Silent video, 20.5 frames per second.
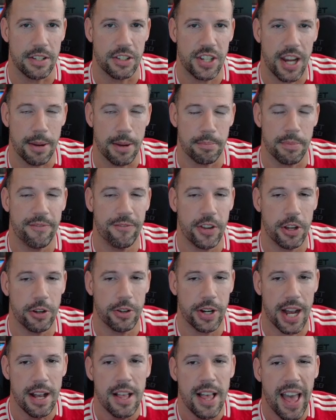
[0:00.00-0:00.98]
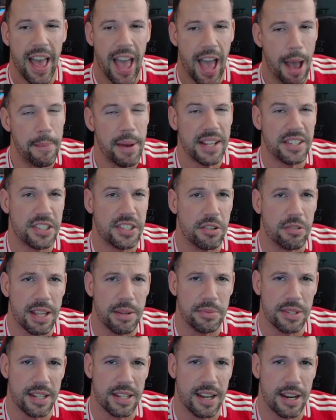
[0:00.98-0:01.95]
cheap midfielder. Ahmad still
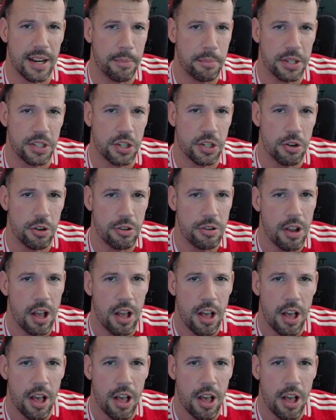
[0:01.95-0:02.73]
comes in at number 2.